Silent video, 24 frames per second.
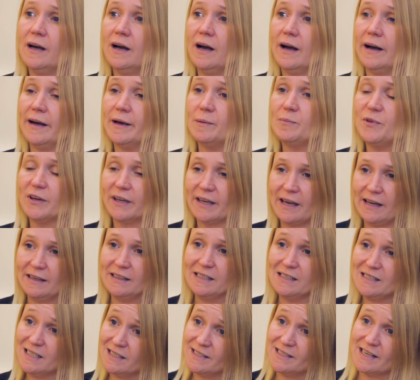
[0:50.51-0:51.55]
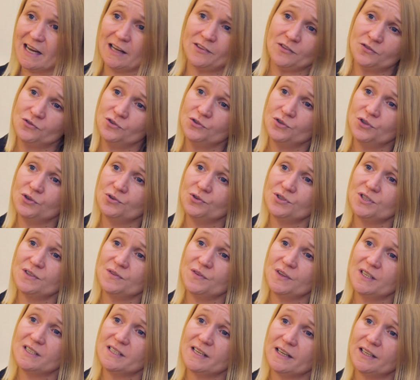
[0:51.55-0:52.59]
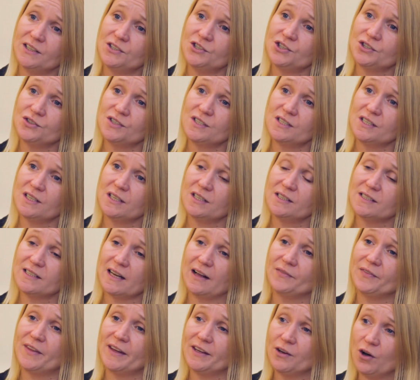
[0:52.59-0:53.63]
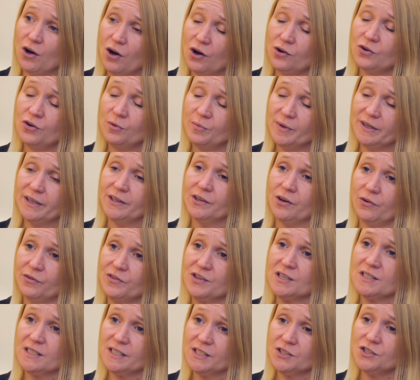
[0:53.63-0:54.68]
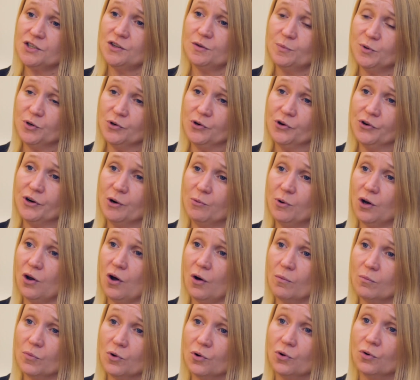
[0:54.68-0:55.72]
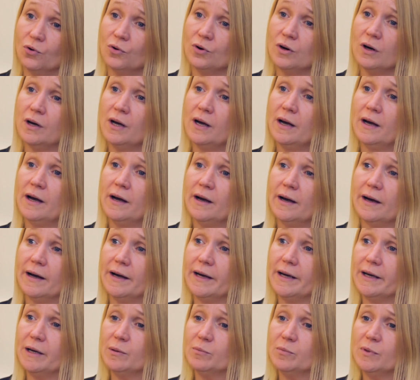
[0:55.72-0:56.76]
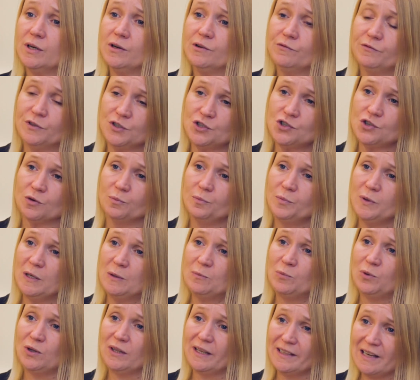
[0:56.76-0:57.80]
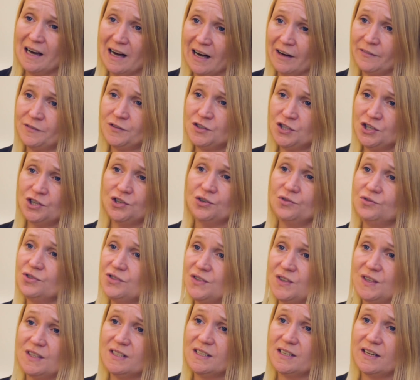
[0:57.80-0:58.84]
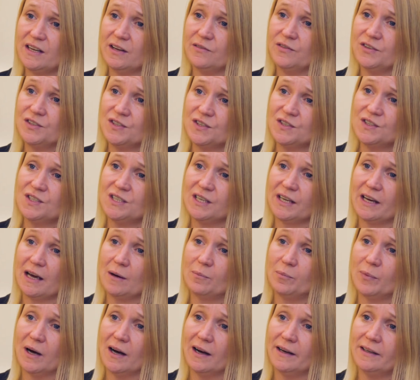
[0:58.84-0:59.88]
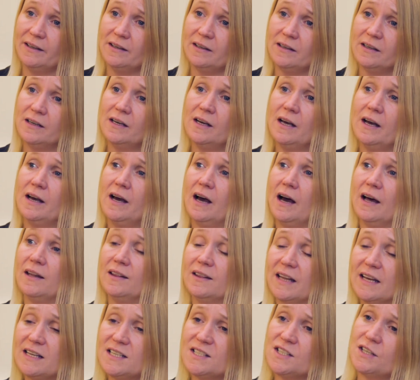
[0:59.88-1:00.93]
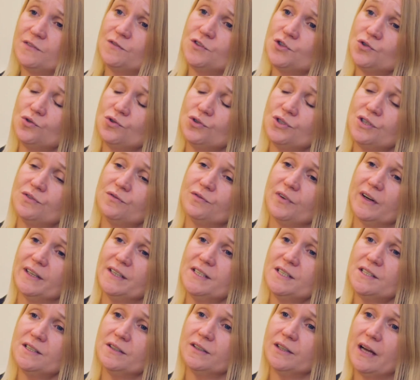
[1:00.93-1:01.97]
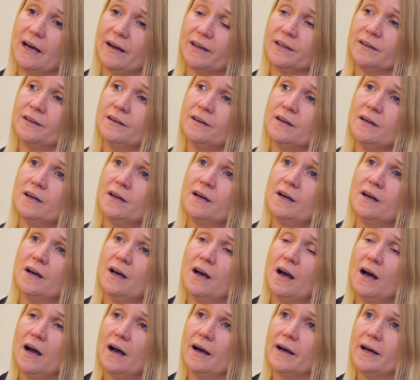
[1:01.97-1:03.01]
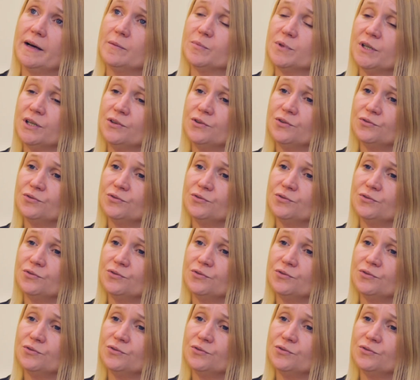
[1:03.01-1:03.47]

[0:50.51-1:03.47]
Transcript: they're getting into debt through using these agencies, and they are coming in obviously to the Bureau a lot more. For some people, they have to use these services to get by unless they've sought advice and can